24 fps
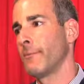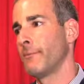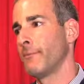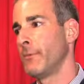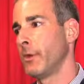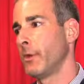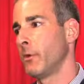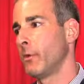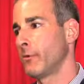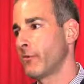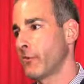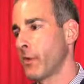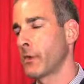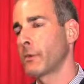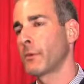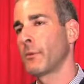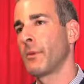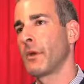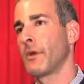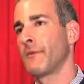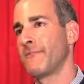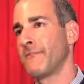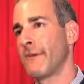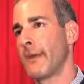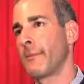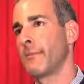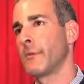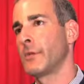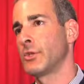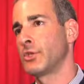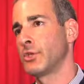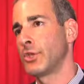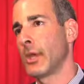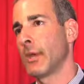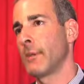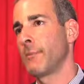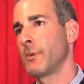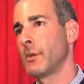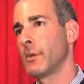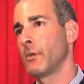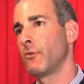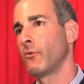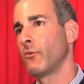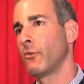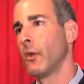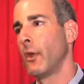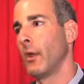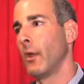You know, we talked about a family of
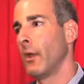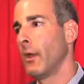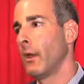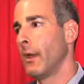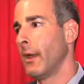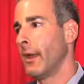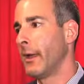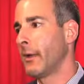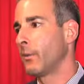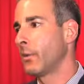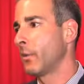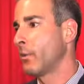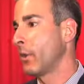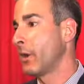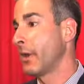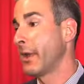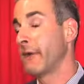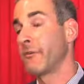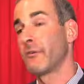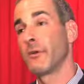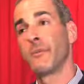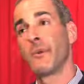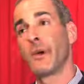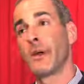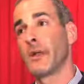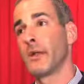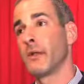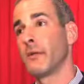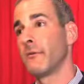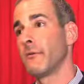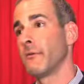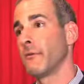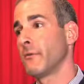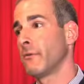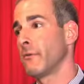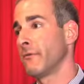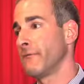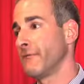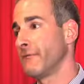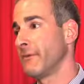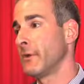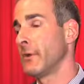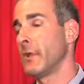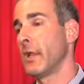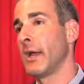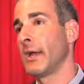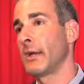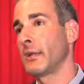champions, and we want everybody to
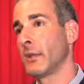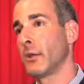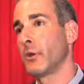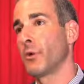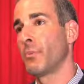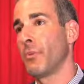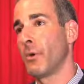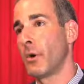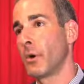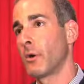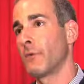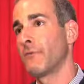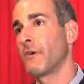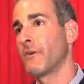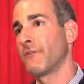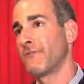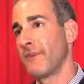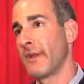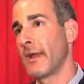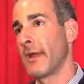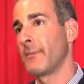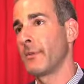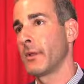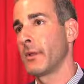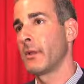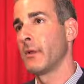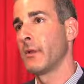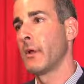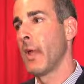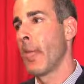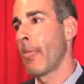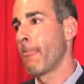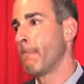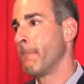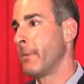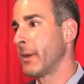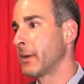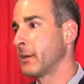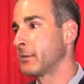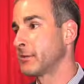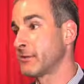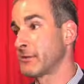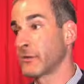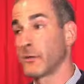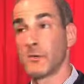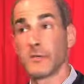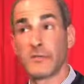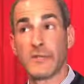feel like they're part of our family because
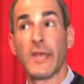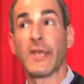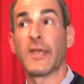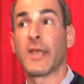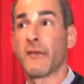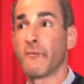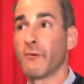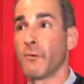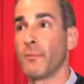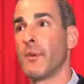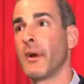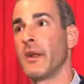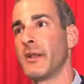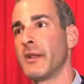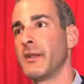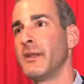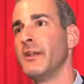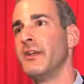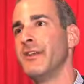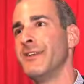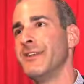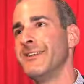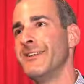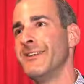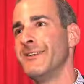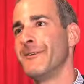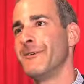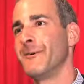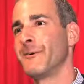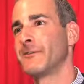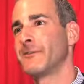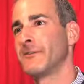it's going to take everybody, you know,